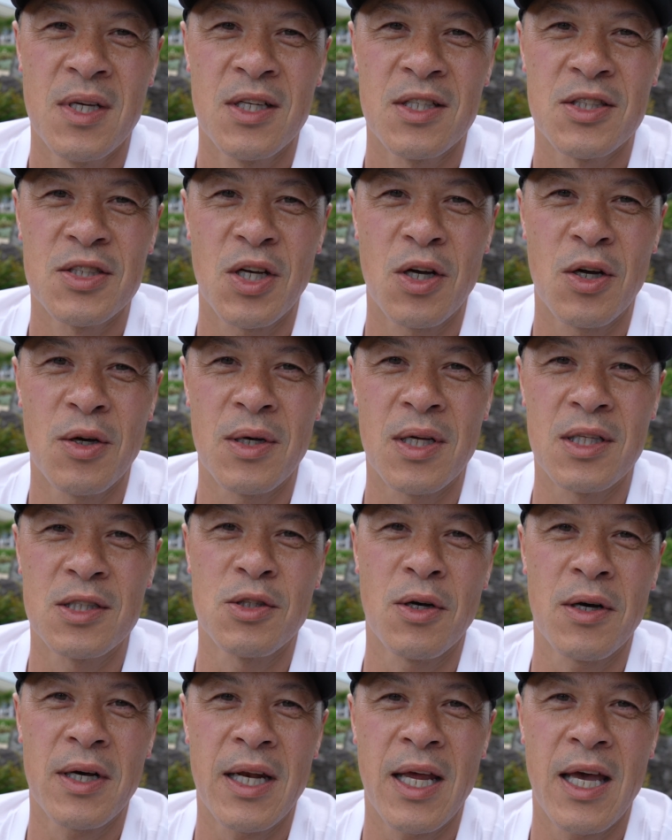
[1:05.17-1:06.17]
So it's
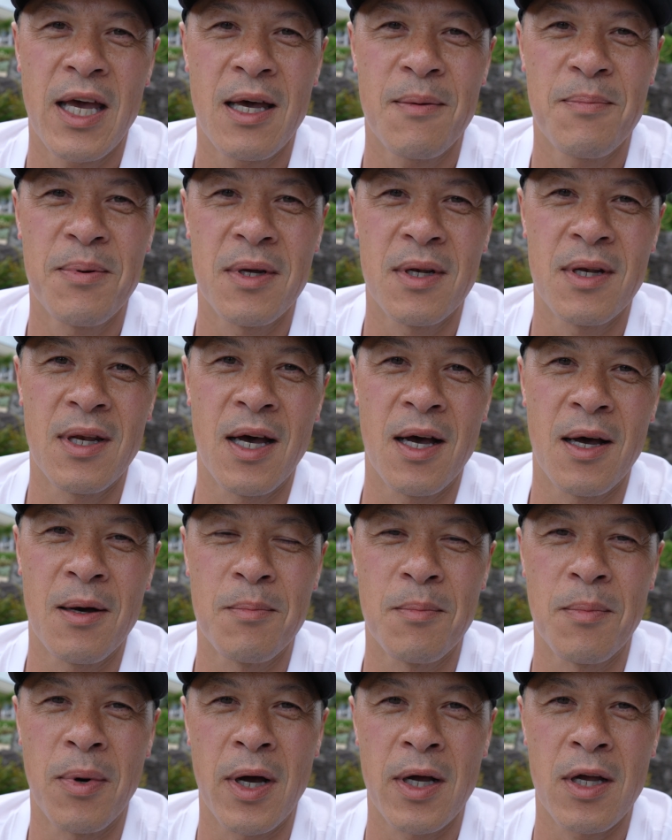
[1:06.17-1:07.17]
not going to happen
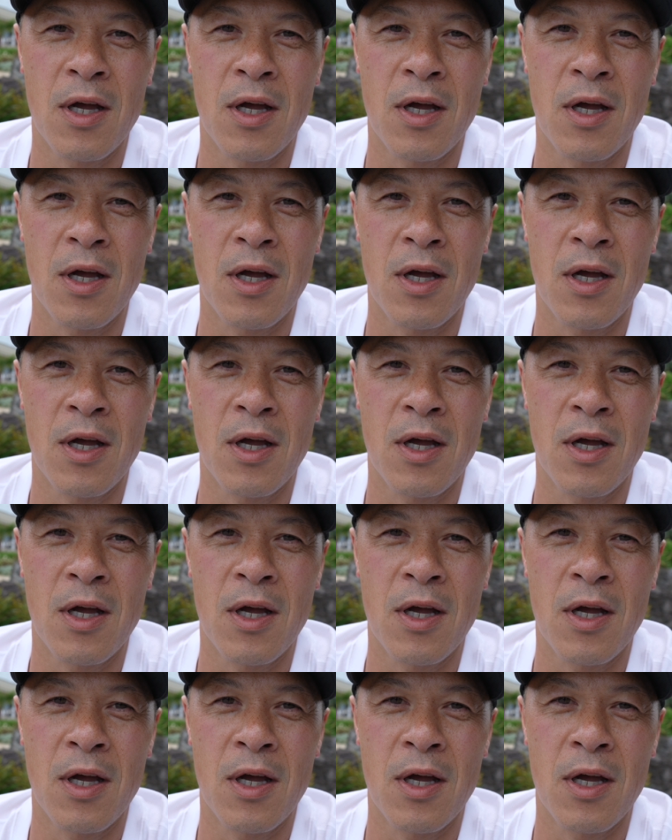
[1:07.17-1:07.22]
by